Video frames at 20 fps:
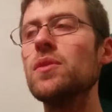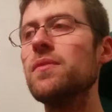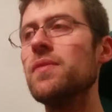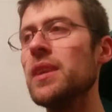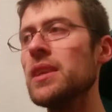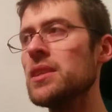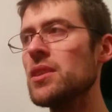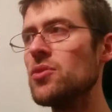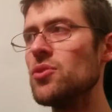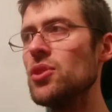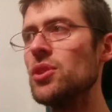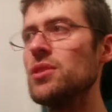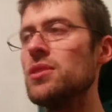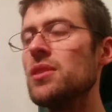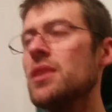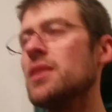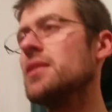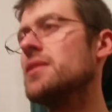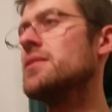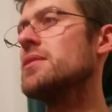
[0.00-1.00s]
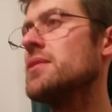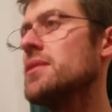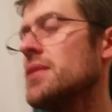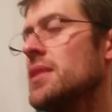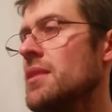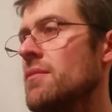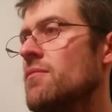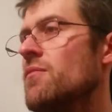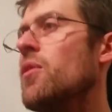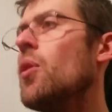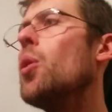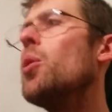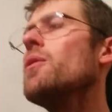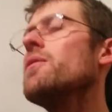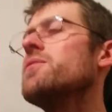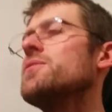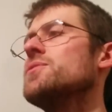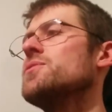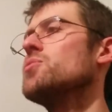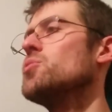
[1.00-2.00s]
of energy that's
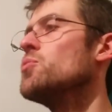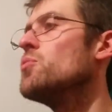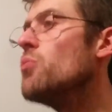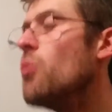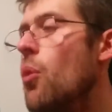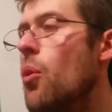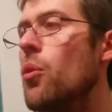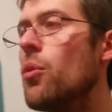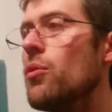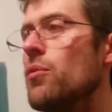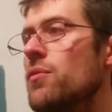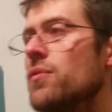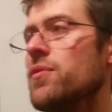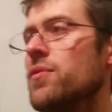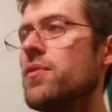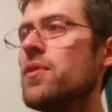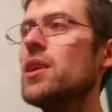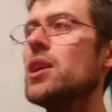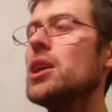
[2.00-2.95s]
involved to move